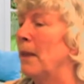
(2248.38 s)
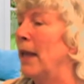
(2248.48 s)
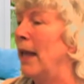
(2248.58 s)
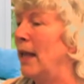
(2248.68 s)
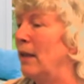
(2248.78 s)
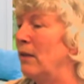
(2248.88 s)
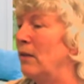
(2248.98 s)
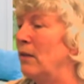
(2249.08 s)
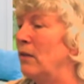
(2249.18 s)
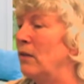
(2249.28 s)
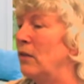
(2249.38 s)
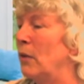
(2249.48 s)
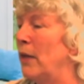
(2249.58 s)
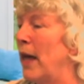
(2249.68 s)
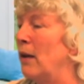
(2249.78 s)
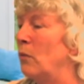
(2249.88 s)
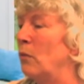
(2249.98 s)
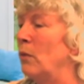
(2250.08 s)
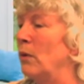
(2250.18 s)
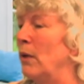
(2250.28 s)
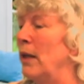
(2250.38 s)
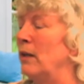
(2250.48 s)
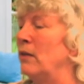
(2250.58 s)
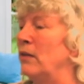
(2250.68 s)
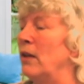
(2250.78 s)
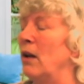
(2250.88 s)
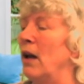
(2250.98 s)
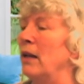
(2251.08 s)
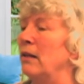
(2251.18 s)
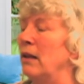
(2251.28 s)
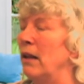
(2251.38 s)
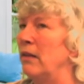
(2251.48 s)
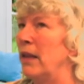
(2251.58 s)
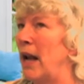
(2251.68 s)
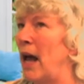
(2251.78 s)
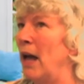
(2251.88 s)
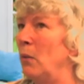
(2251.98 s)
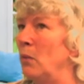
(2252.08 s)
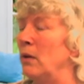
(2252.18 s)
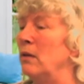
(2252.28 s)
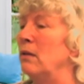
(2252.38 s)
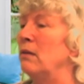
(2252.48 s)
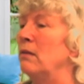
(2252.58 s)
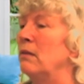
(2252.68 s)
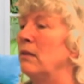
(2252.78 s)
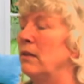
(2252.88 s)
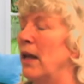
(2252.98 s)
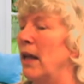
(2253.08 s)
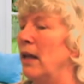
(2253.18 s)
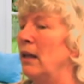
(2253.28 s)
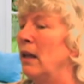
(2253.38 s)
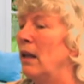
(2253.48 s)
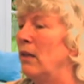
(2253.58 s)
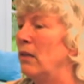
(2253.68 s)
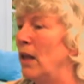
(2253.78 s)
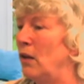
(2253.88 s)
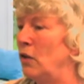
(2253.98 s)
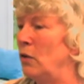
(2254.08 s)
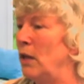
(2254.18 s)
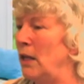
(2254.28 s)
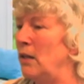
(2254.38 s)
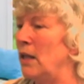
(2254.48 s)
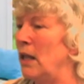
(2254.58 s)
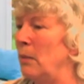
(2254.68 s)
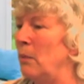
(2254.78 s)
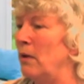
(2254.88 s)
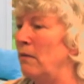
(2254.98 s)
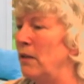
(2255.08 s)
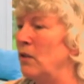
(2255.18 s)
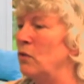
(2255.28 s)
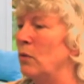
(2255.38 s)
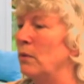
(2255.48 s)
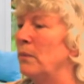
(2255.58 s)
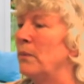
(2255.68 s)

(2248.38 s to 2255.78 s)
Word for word: And so that is the night that I would say that you need to keep a vigil.